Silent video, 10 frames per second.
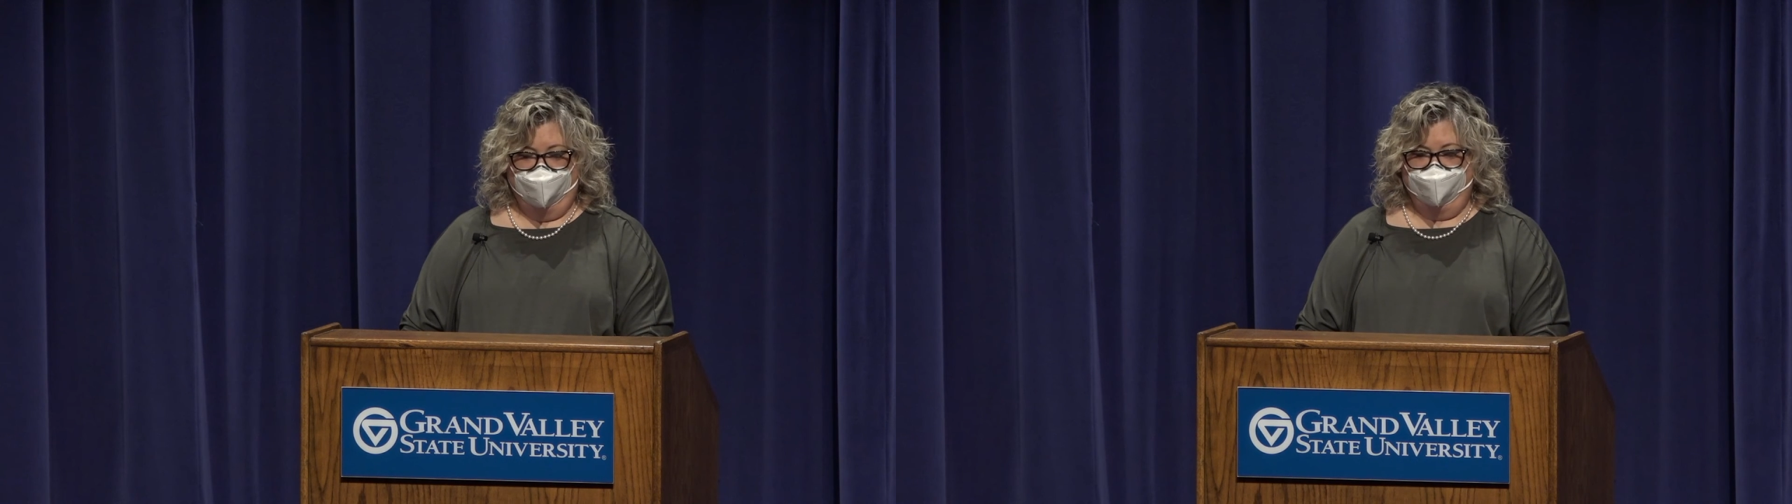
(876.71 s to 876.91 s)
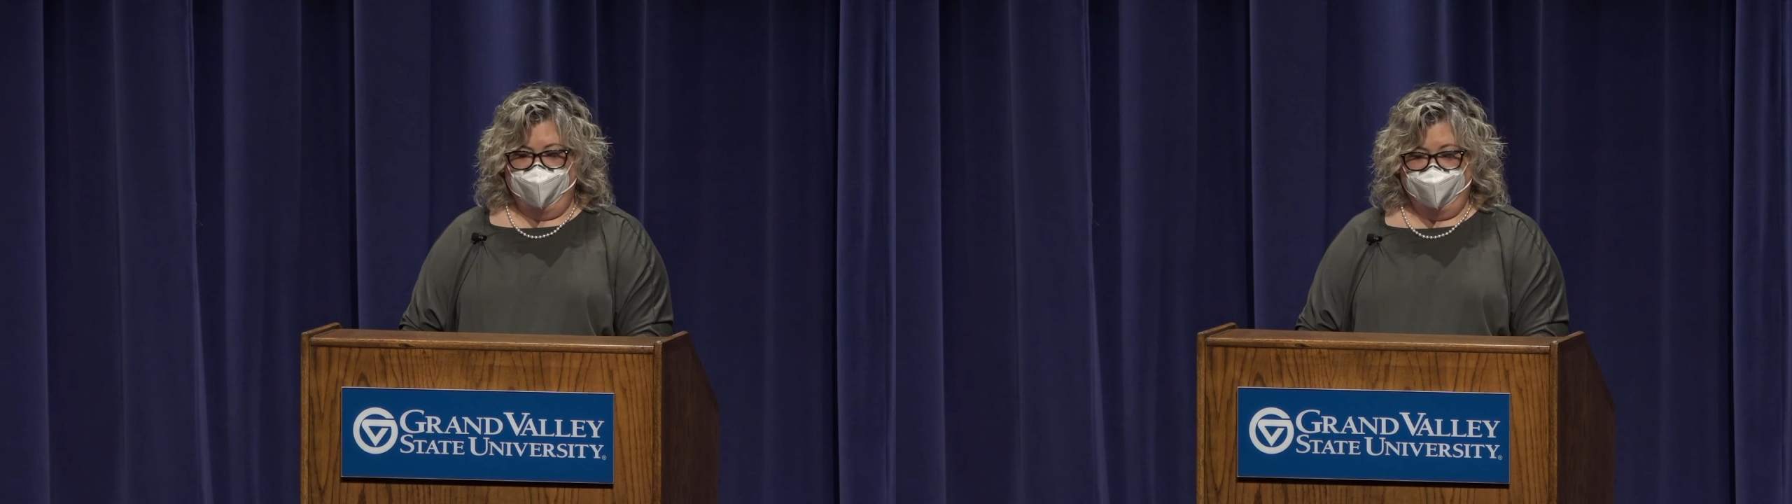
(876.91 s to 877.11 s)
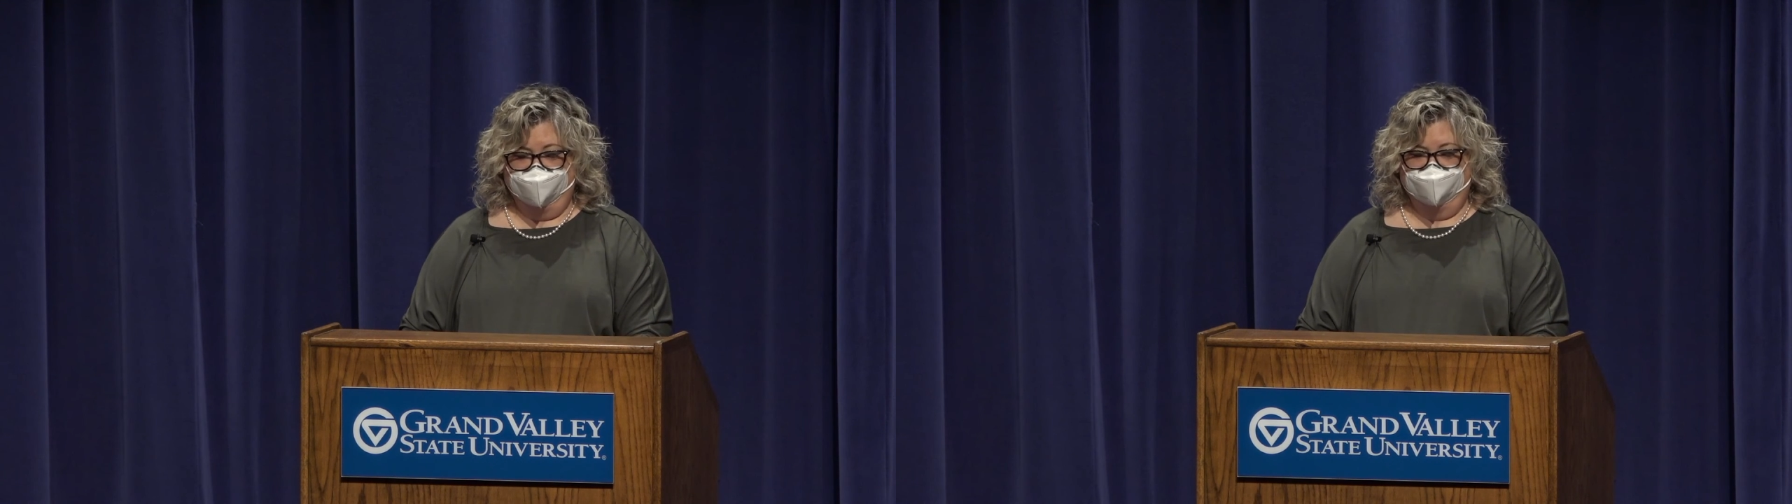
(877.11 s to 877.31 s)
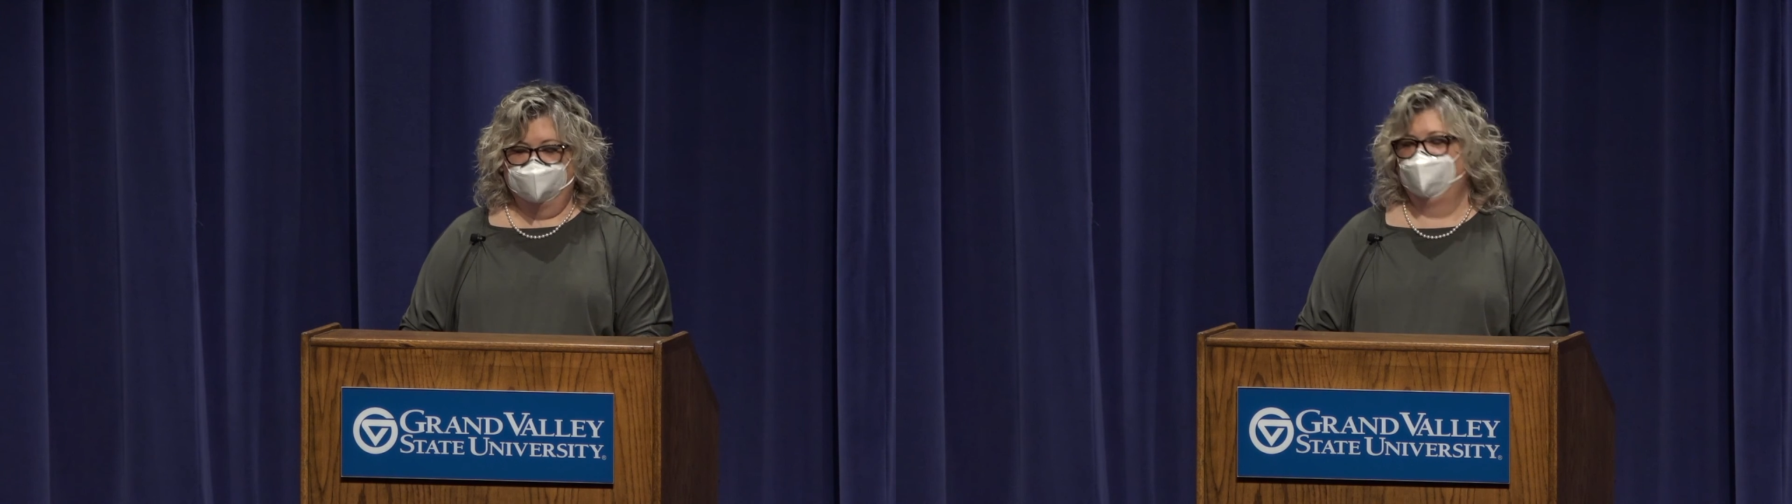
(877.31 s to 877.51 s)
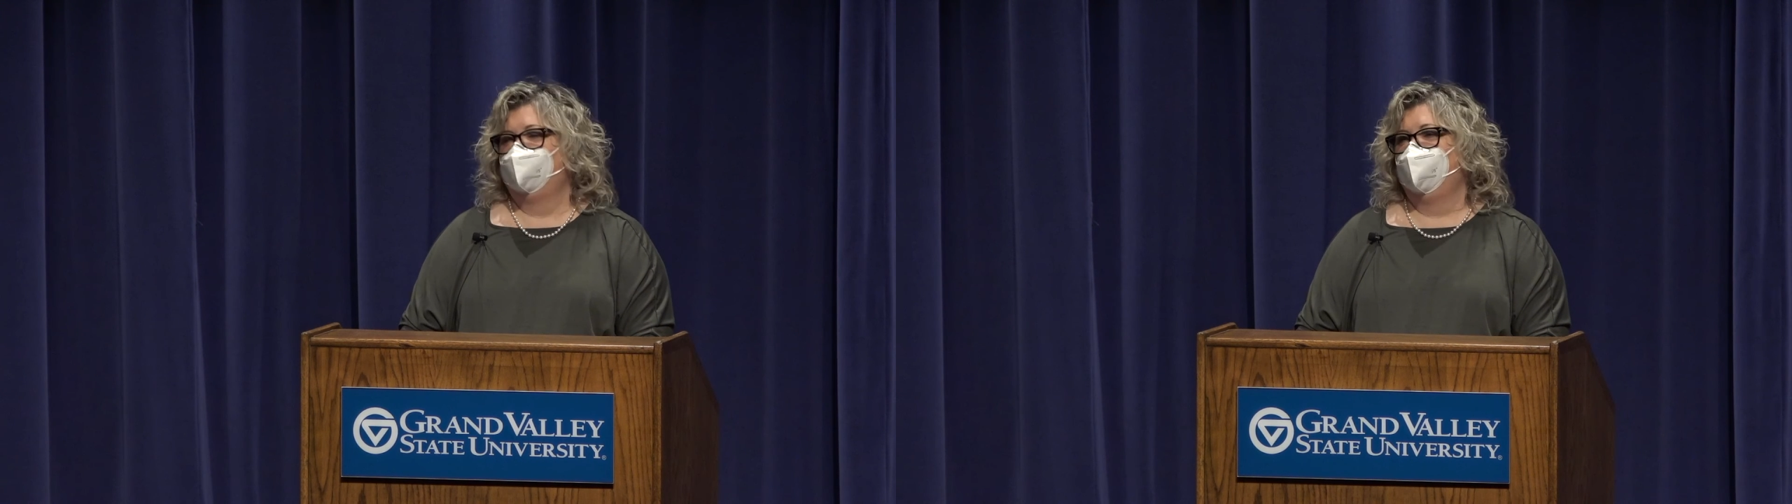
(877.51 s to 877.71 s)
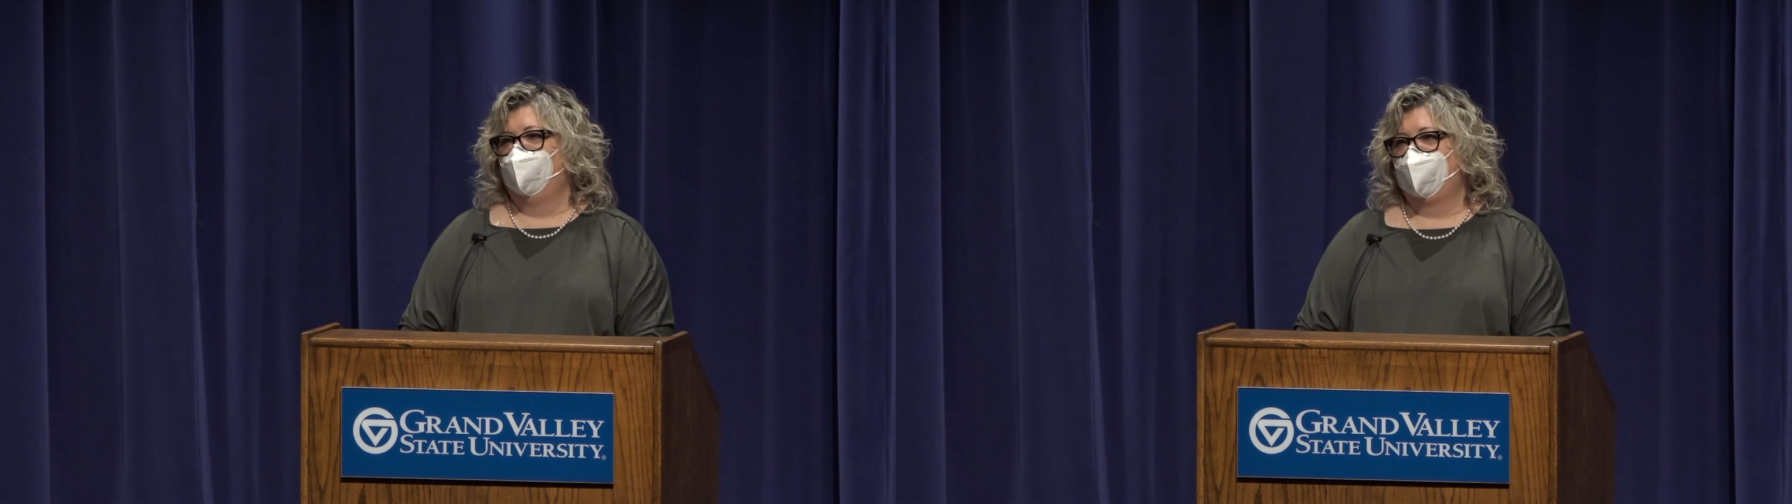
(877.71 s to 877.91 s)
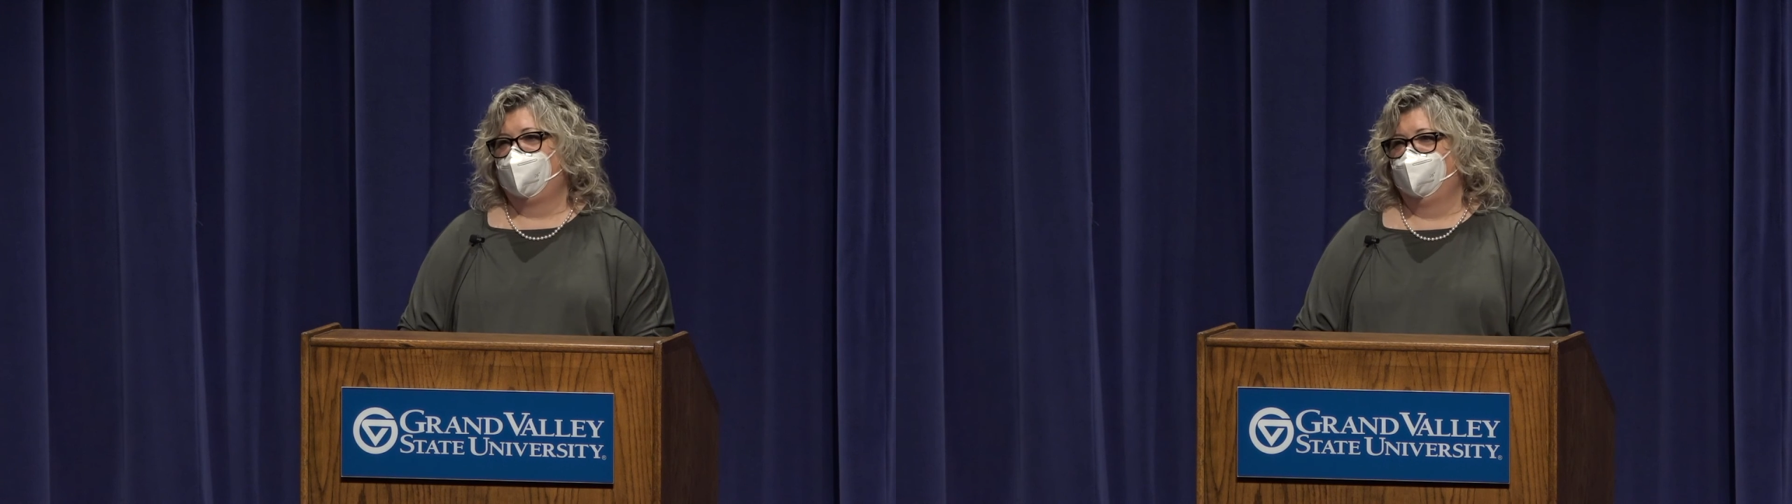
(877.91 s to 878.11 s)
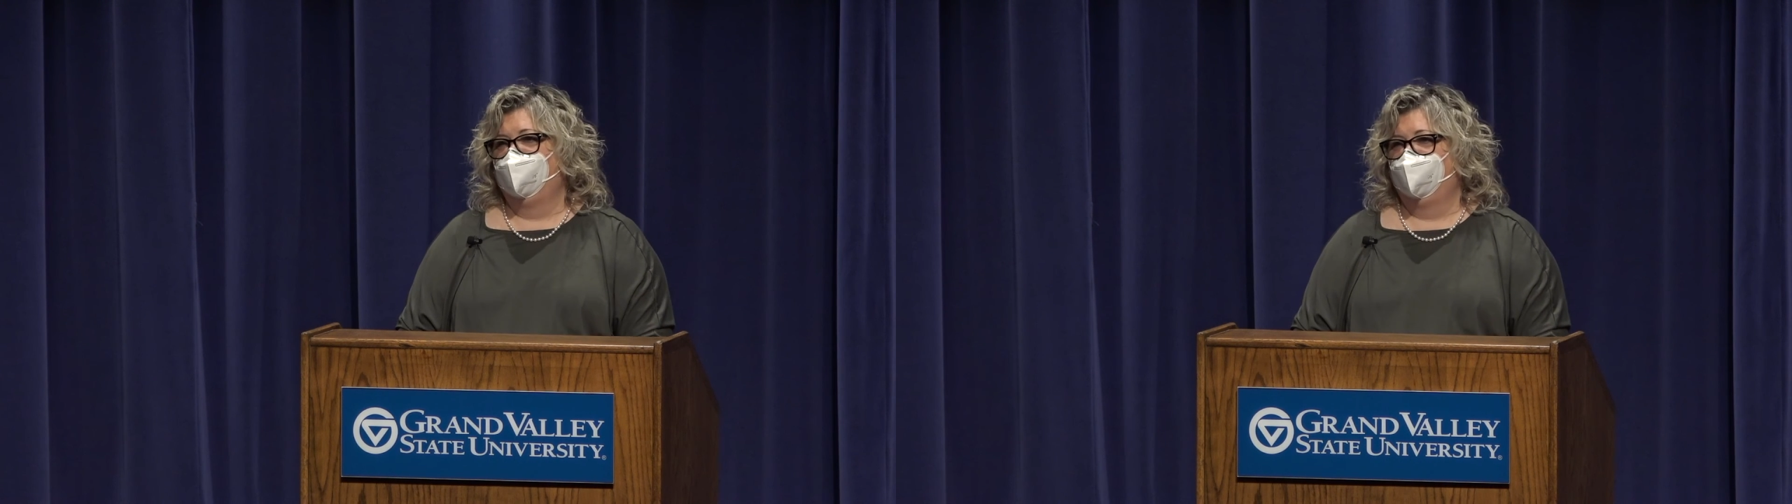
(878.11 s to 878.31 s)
fail to see the equality